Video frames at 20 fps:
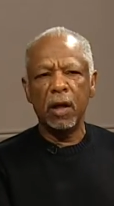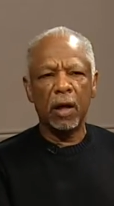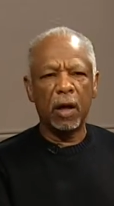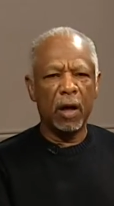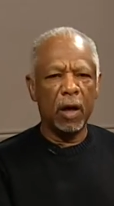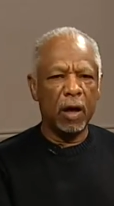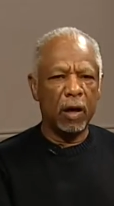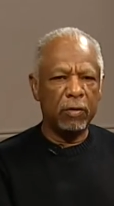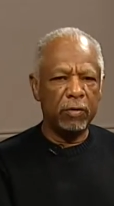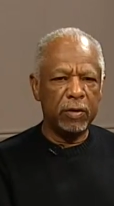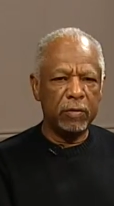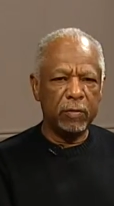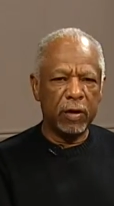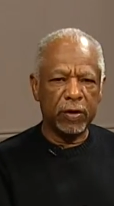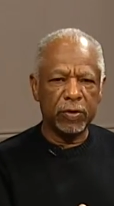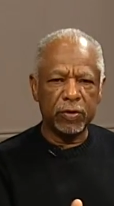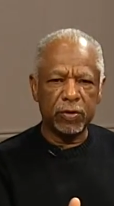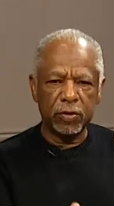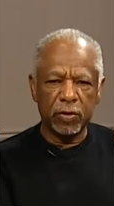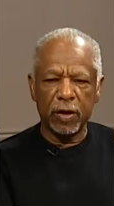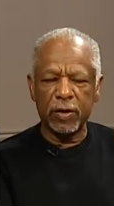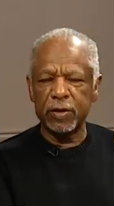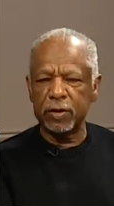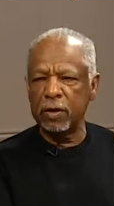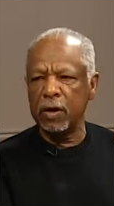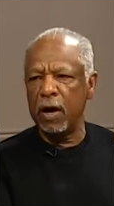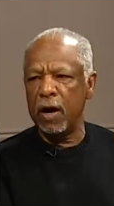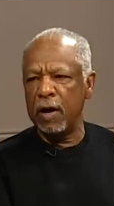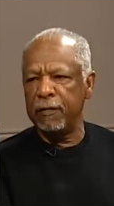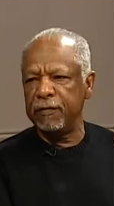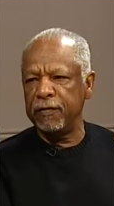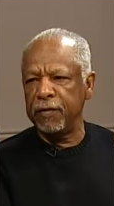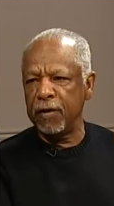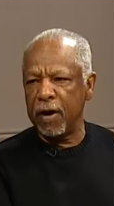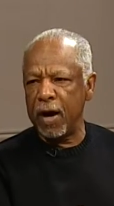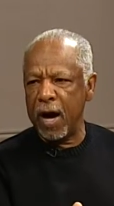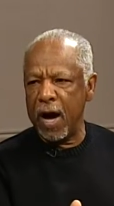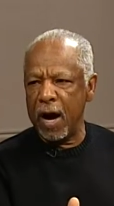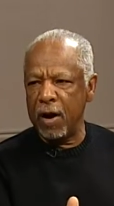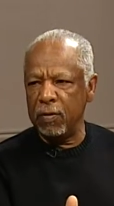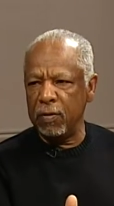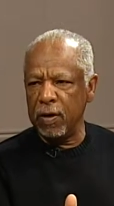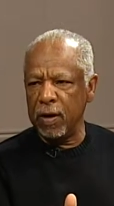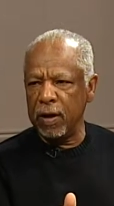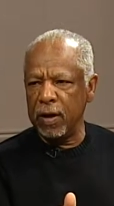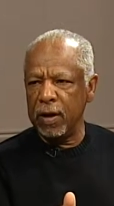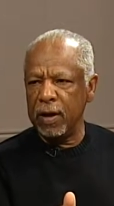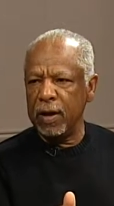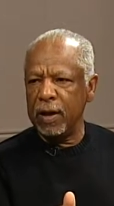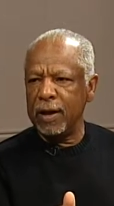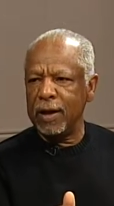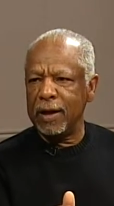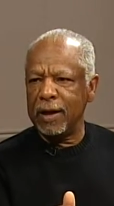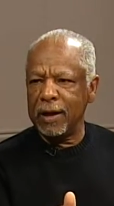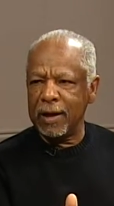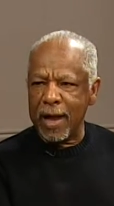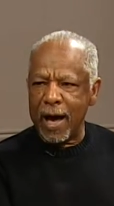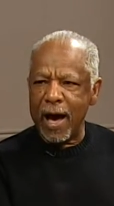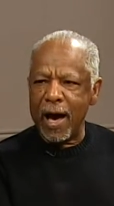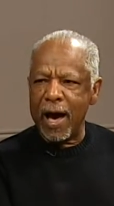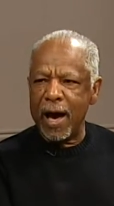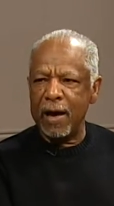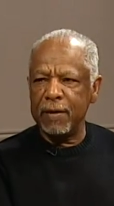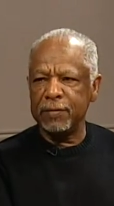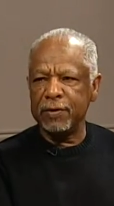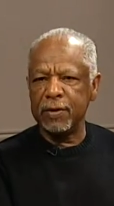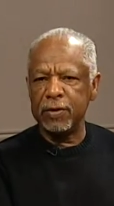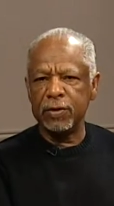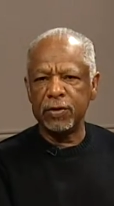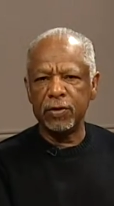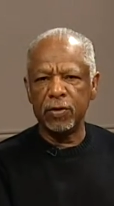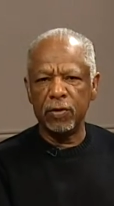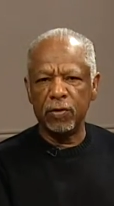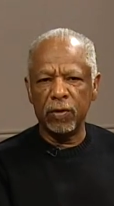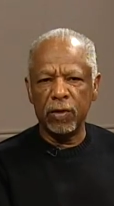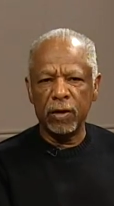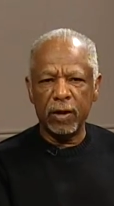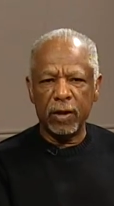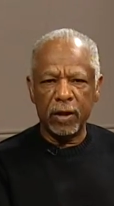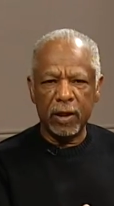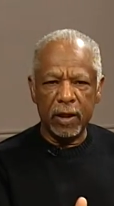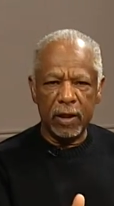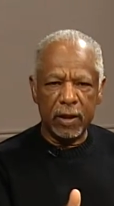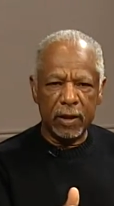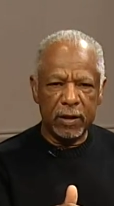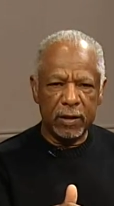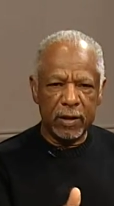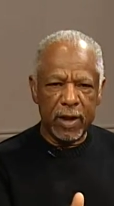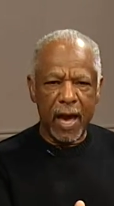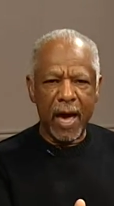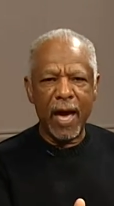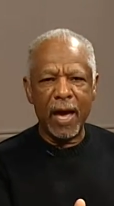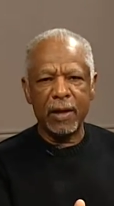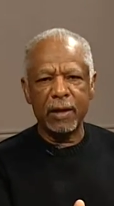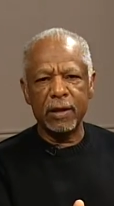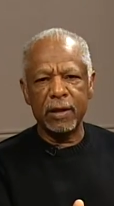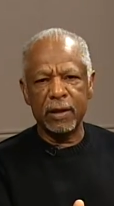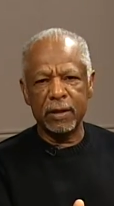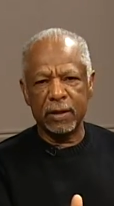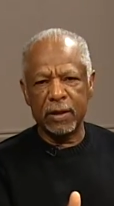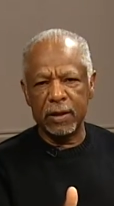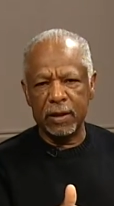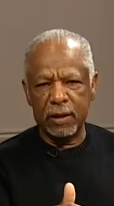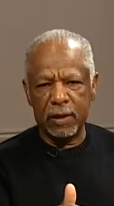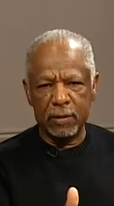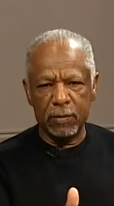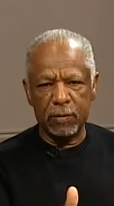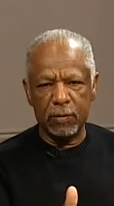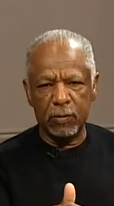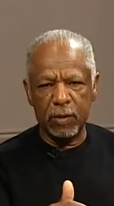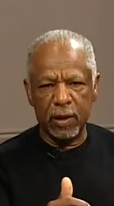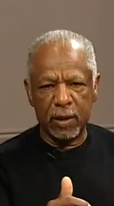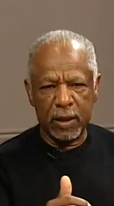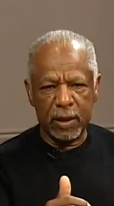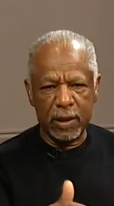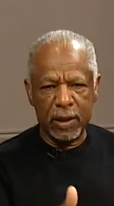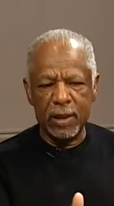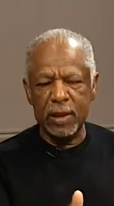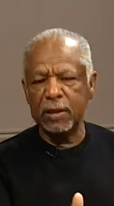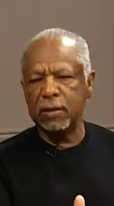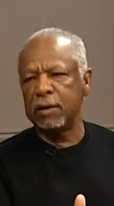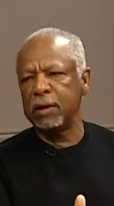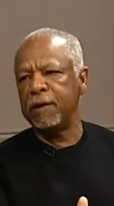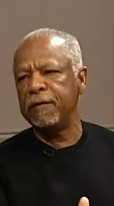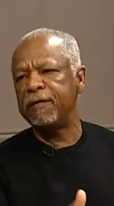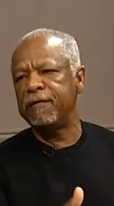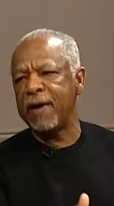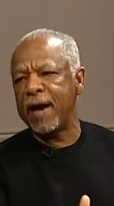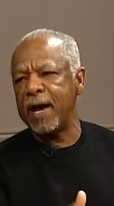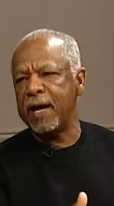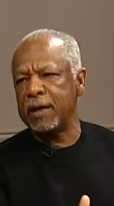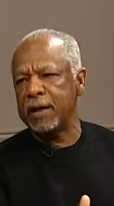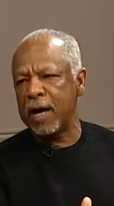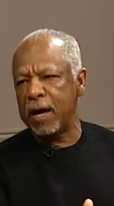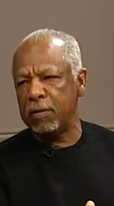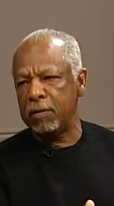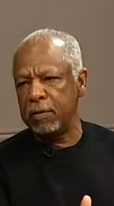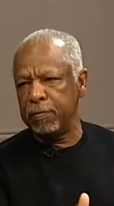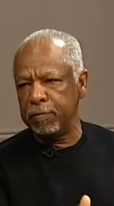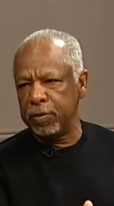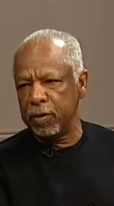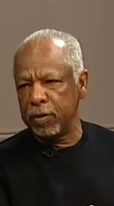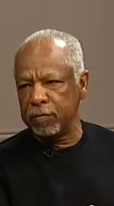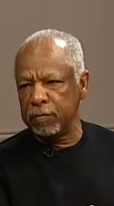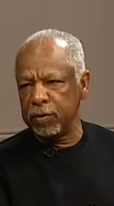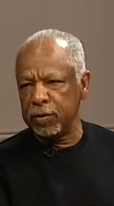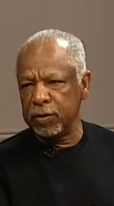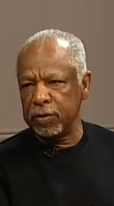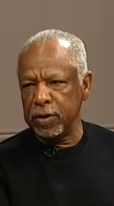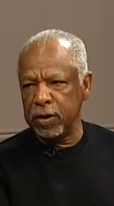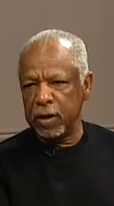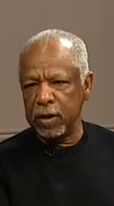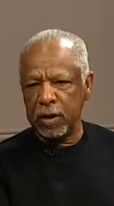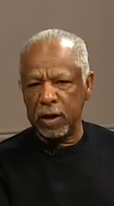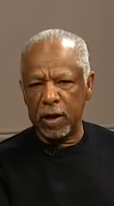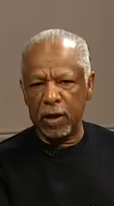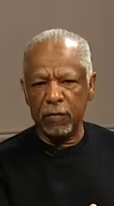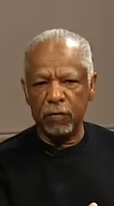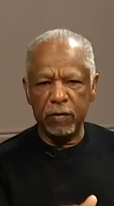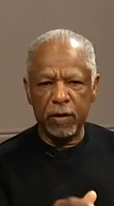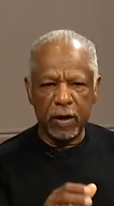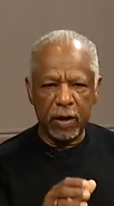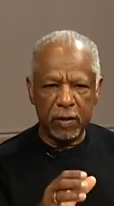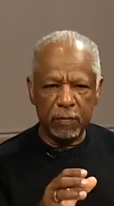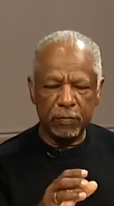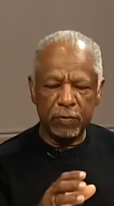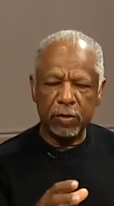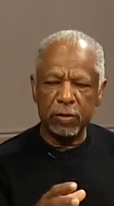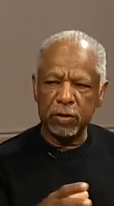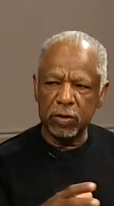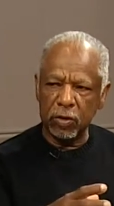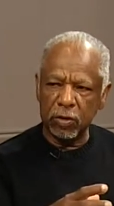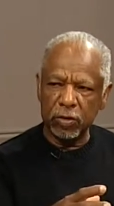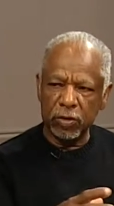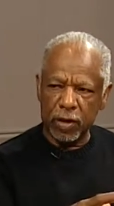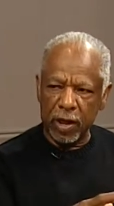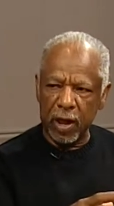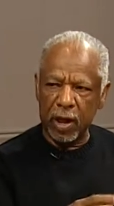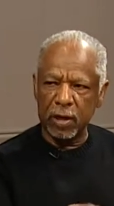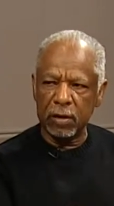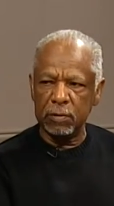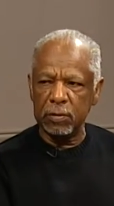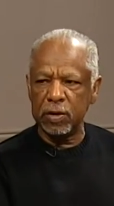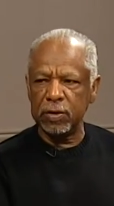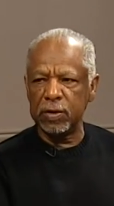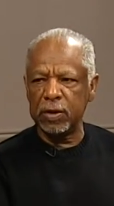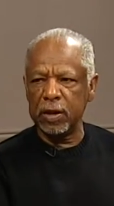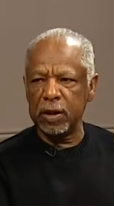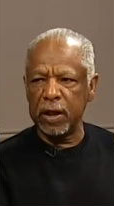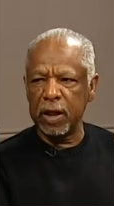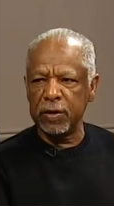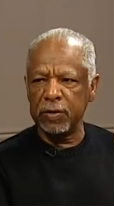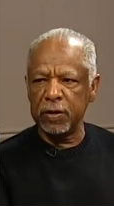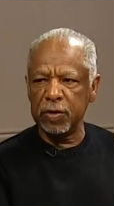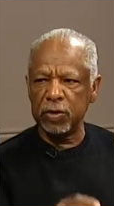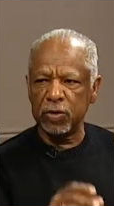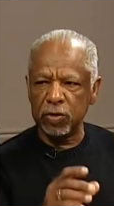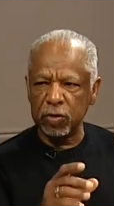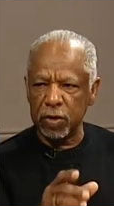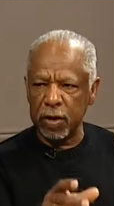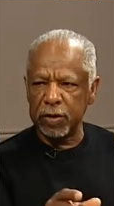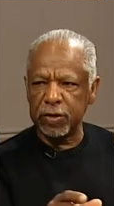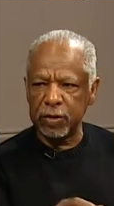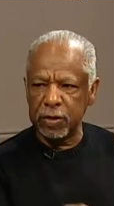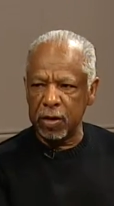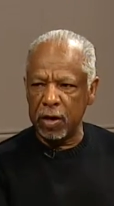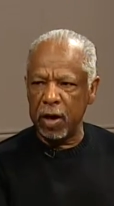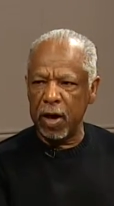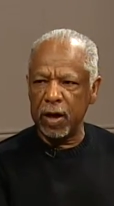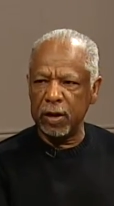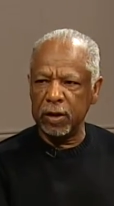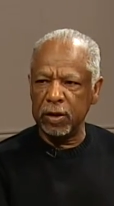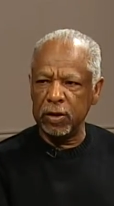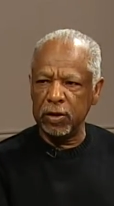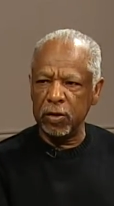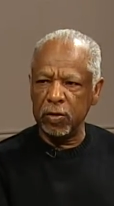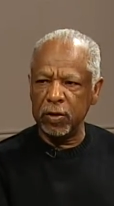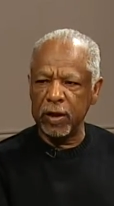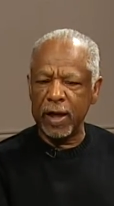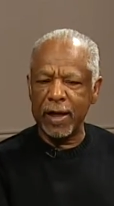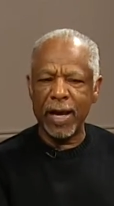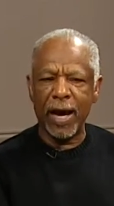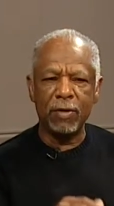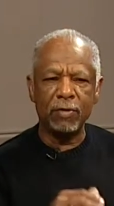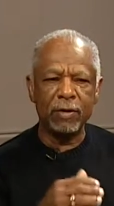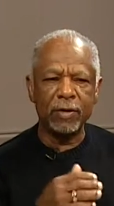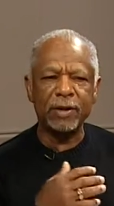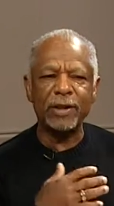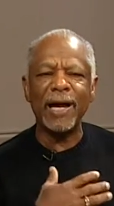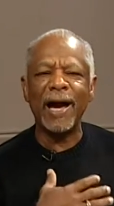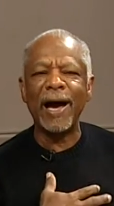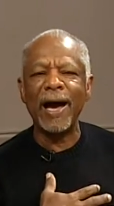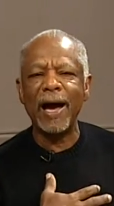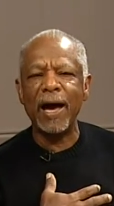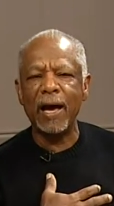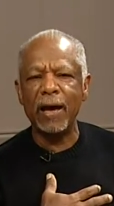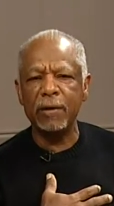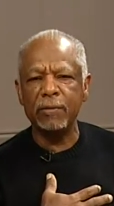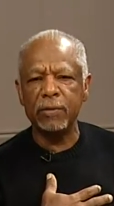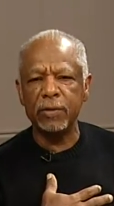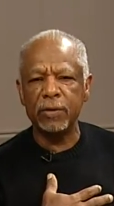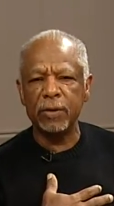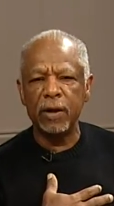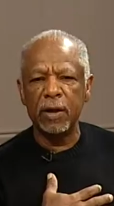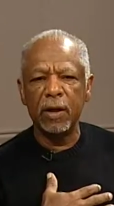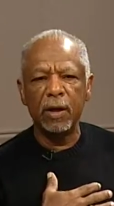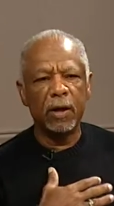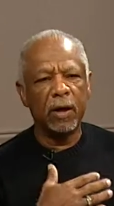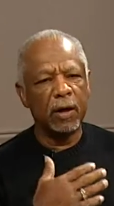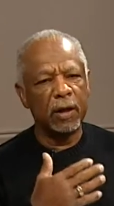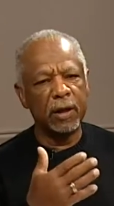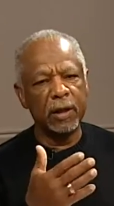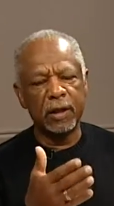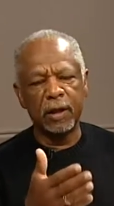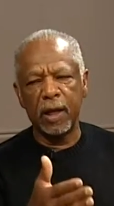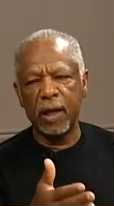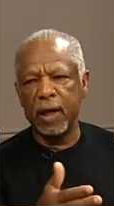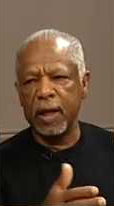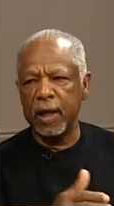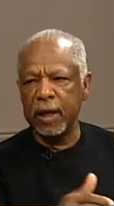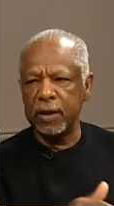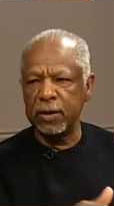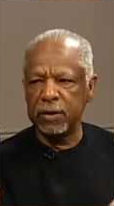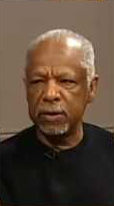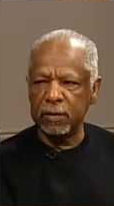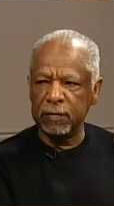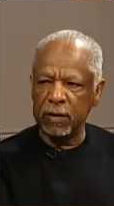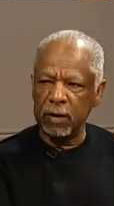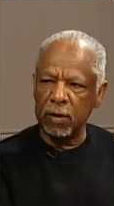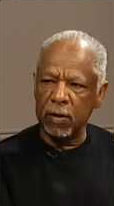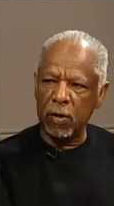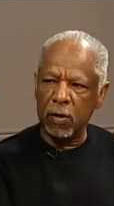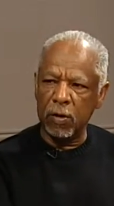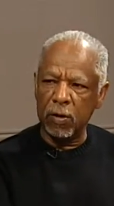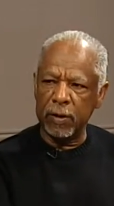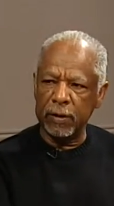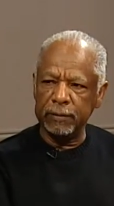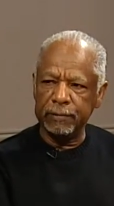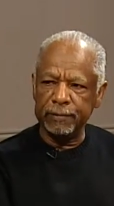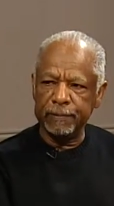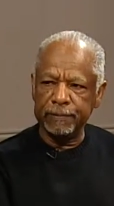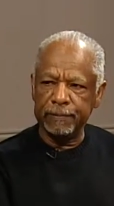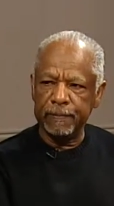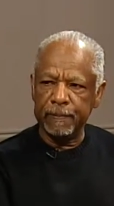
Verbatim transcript: Uh, we must trust God for our lives. And so in that it can we can easily find our purpose if we can put those elements together and trust God and know that our times are in the hands of the Lord. Mm. Okay.